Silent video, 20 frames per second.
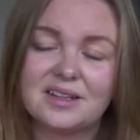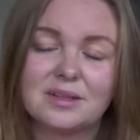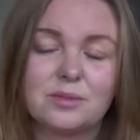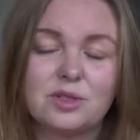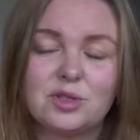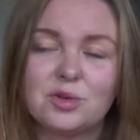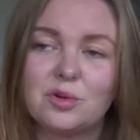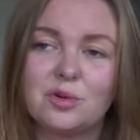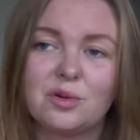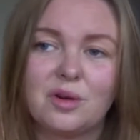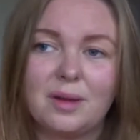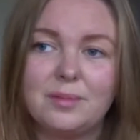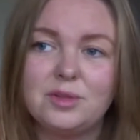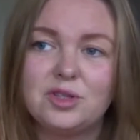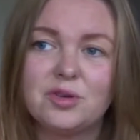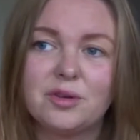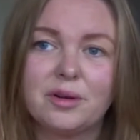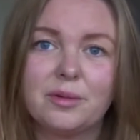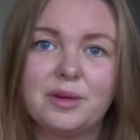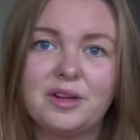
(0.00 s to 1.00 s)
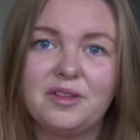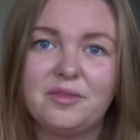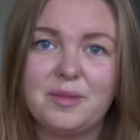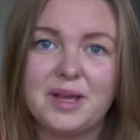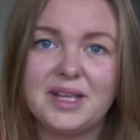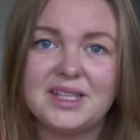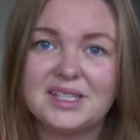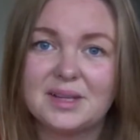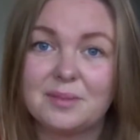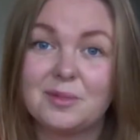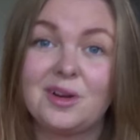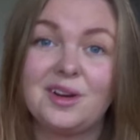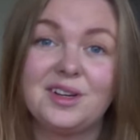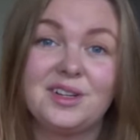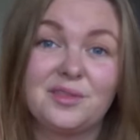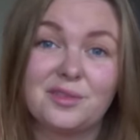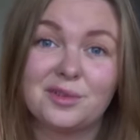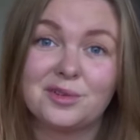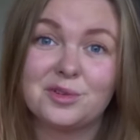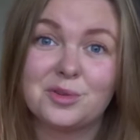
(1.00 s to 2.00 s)
I'm sure it would have made some
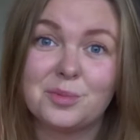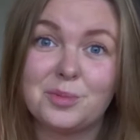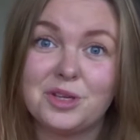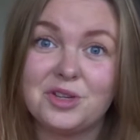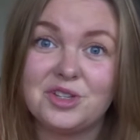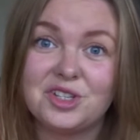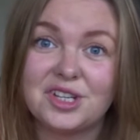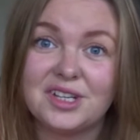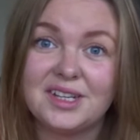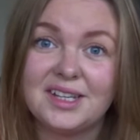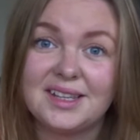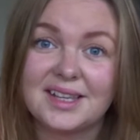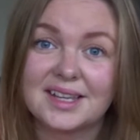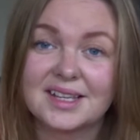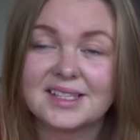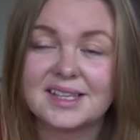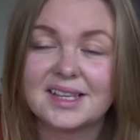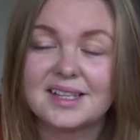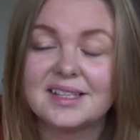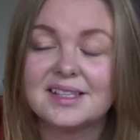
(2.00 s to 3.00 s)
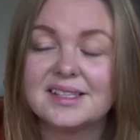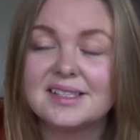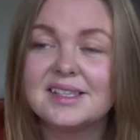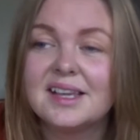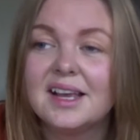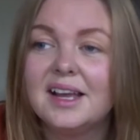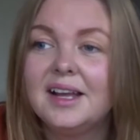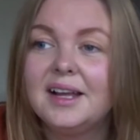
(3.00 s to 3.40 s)
kind of contribution in that sense.